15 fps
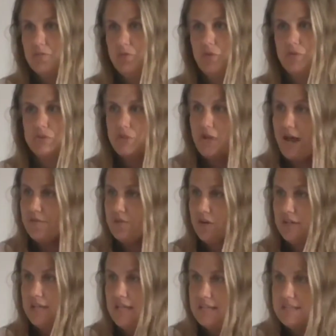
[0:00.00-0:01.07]
for to have
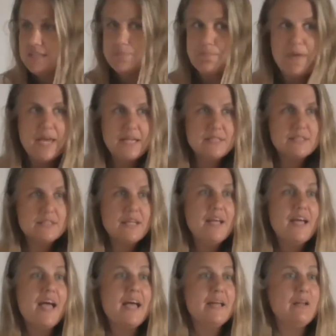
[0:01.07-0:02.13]
our needs met,
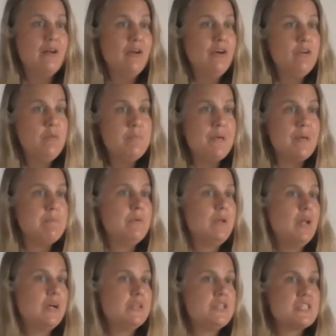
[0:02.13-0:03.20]
and a lot of
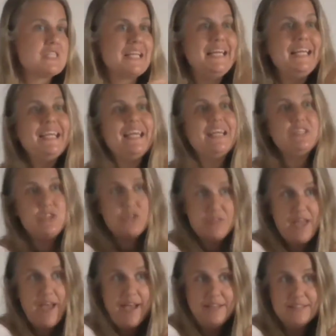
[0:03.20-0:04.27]
people are just clinging to
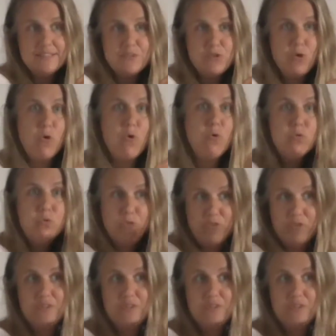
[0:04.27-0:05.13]
that, the old